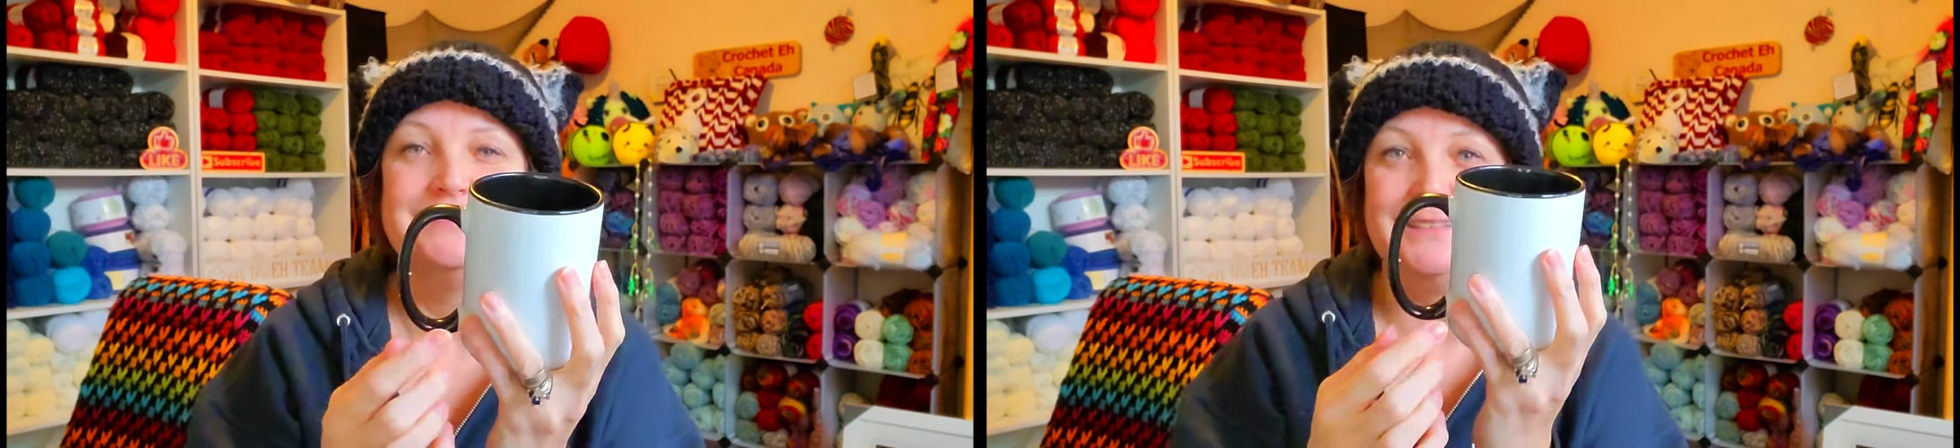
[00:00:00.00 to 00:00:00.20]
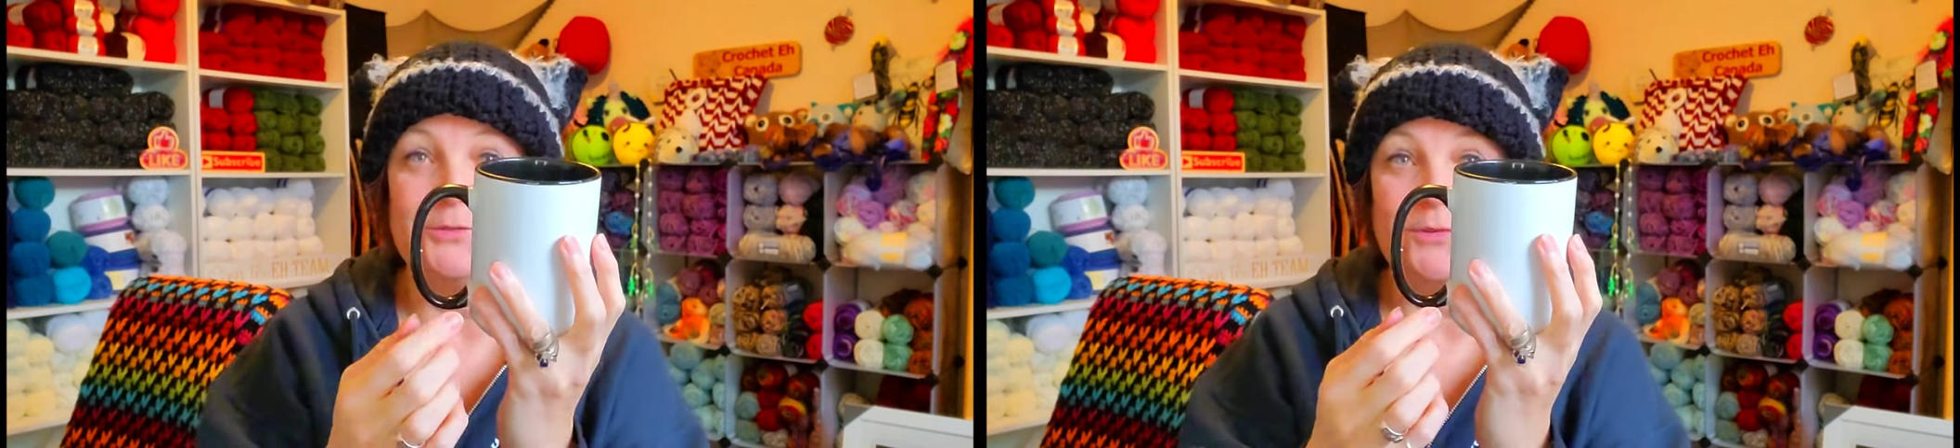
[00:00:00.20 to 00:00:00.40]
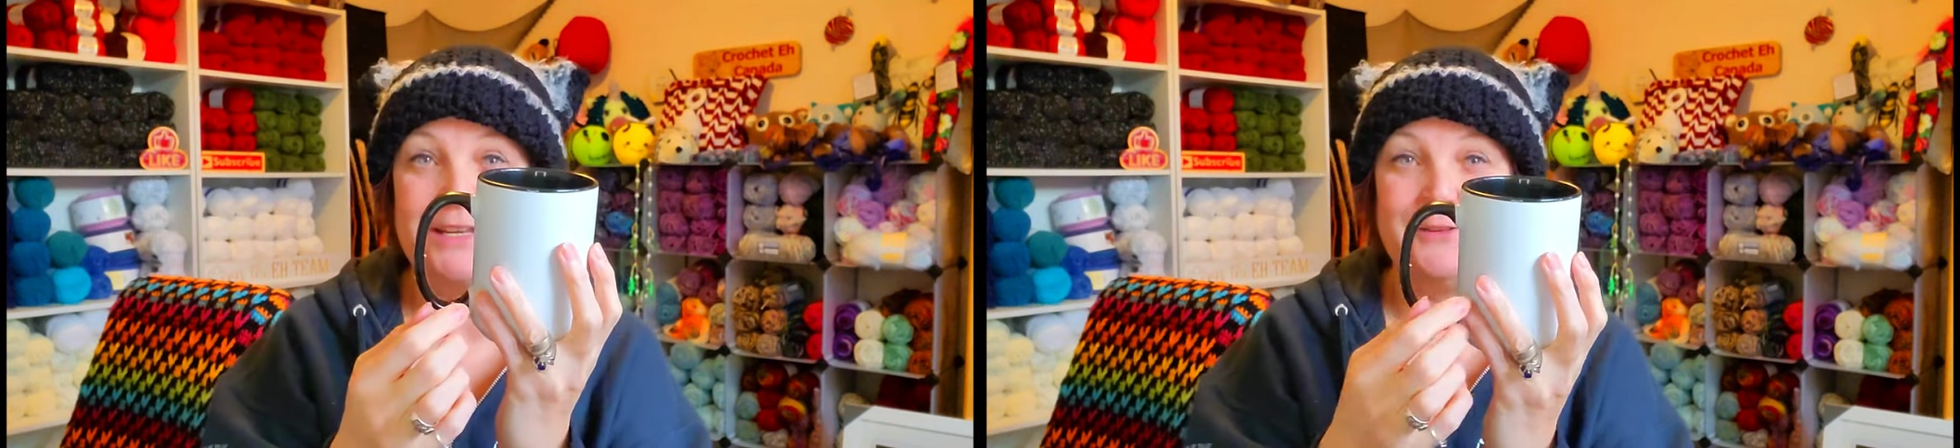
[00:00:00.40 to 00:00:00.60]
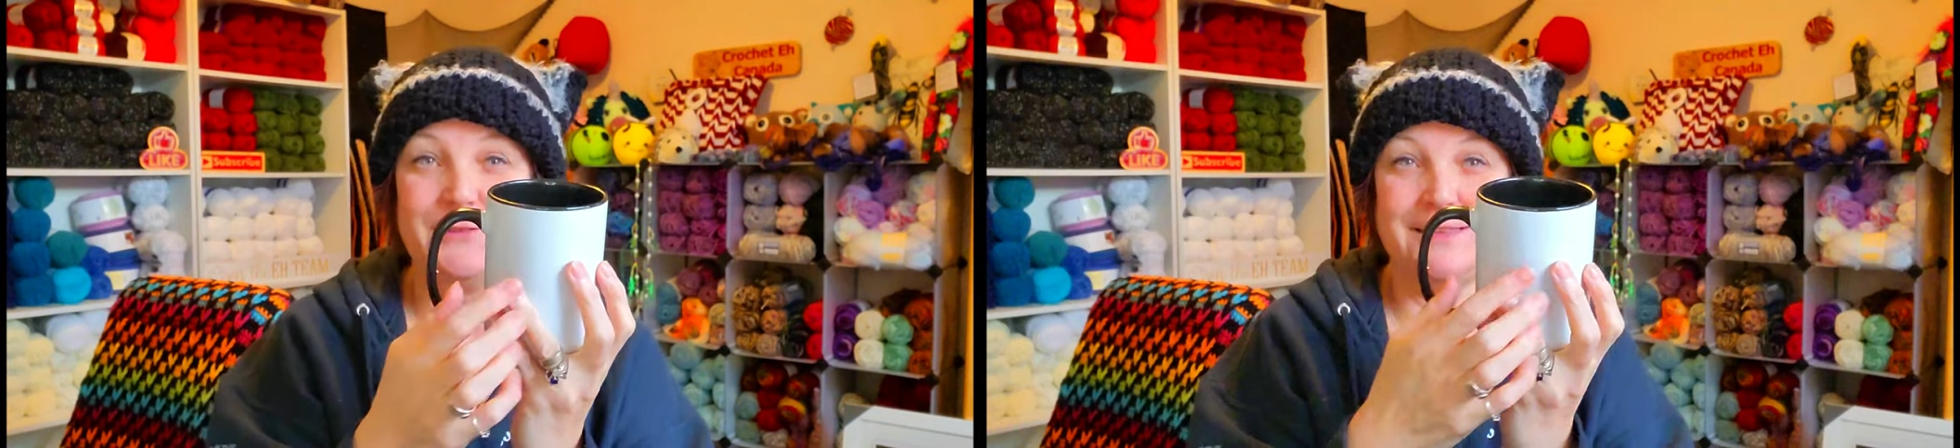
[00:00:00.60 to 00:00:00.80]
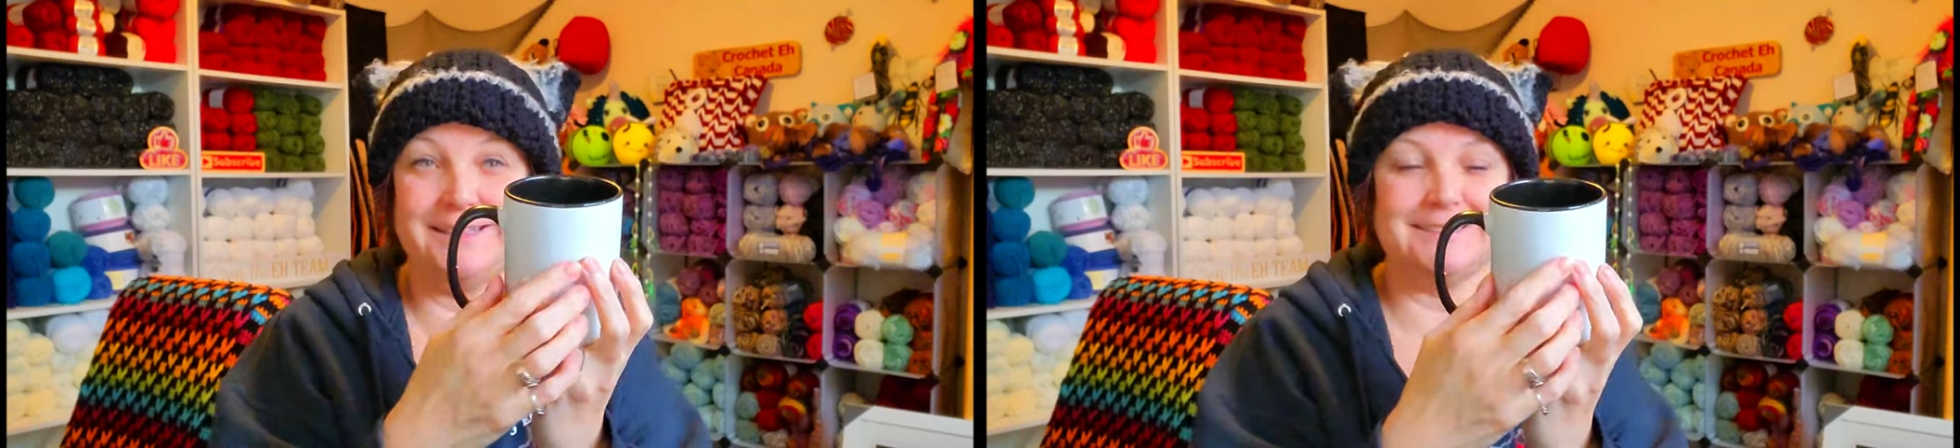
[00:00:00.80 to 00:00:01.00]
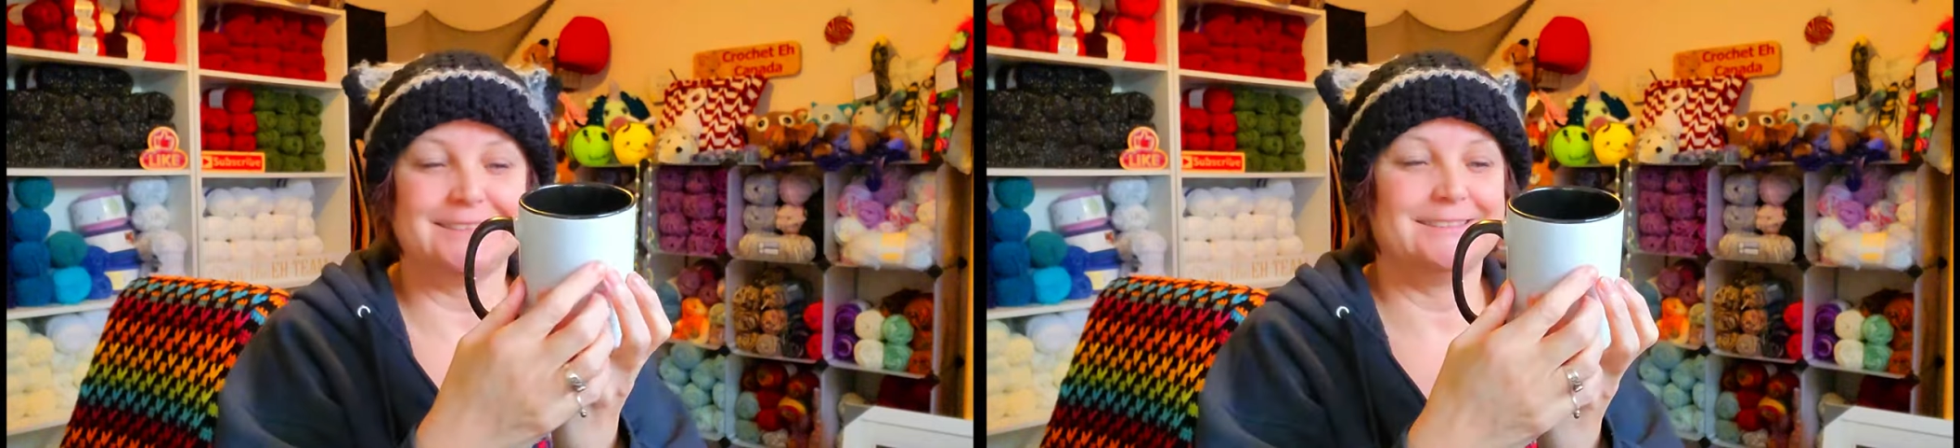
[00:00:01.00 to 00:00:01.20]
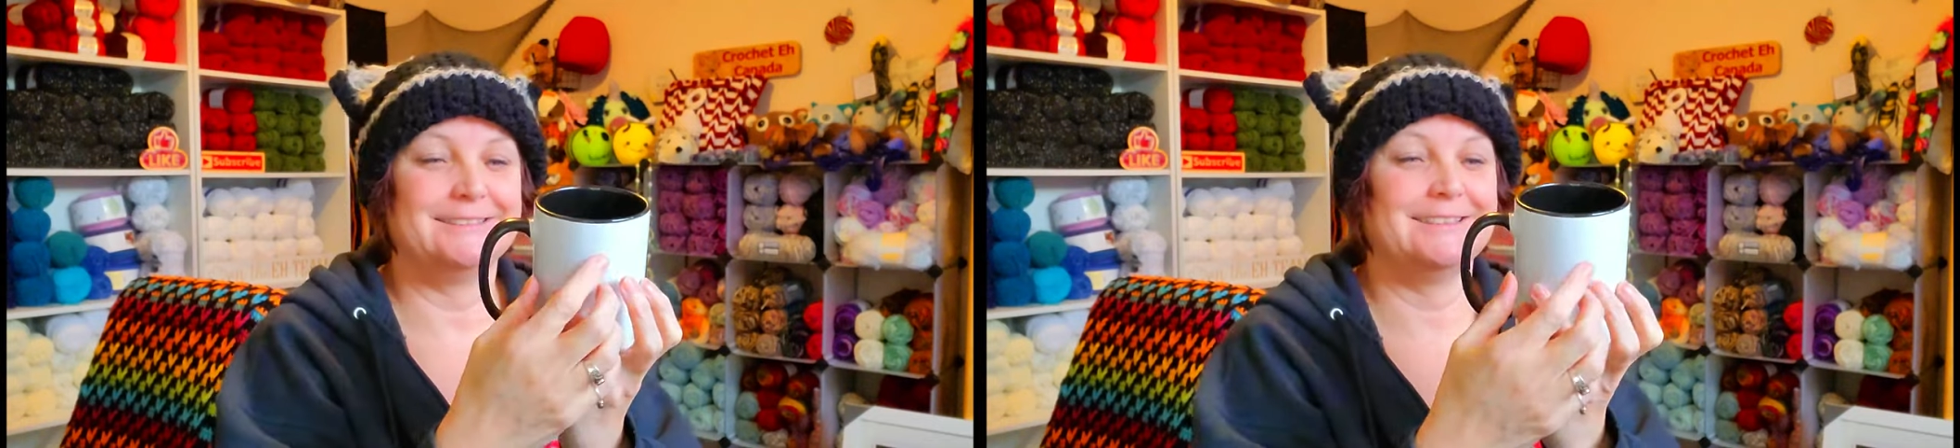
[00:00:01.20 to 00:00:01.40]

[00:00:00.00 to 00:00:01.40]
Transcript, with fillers: You ready for this?